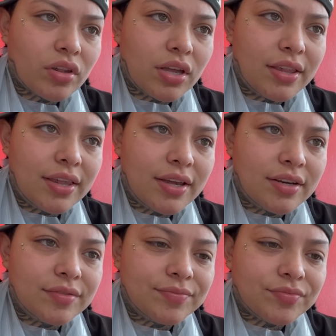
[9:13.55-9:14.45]
And
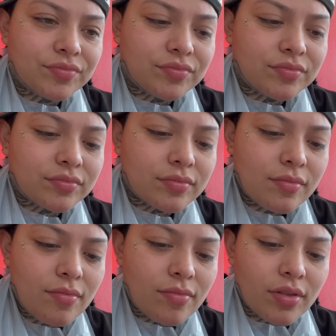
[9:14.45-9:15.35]
then
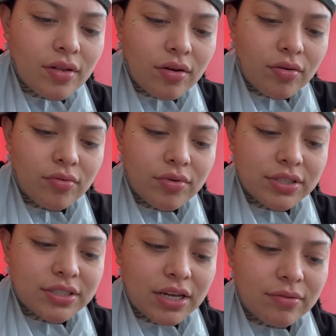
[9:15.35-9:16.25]

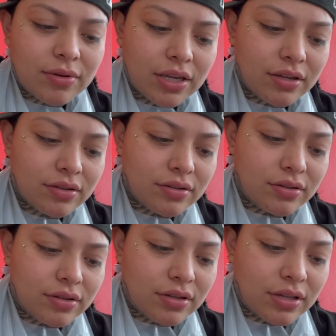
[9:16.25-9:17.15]
one time, like
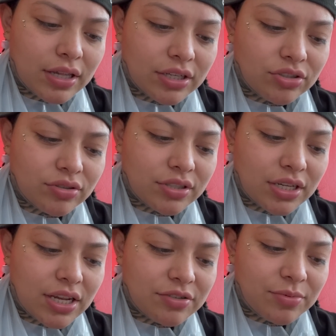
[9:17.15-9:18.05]
she was
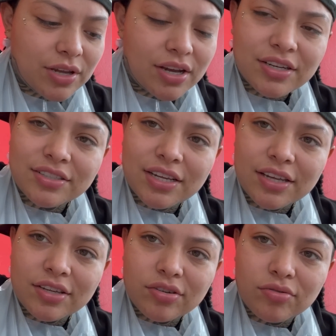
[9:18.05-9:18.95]
like, "Let's be honest, like
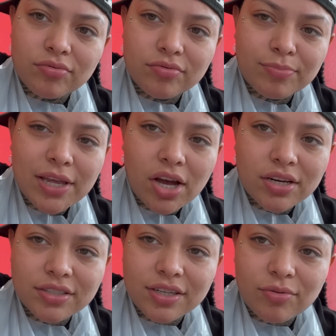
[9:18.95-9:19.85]
we
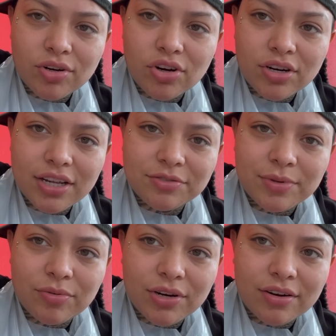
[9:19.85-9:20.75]
know you're
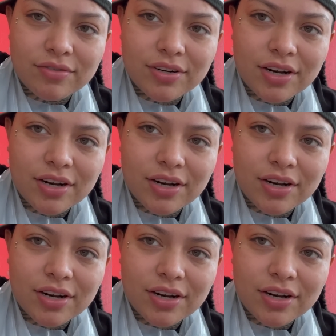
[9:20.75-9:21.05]
lesbian, whatever."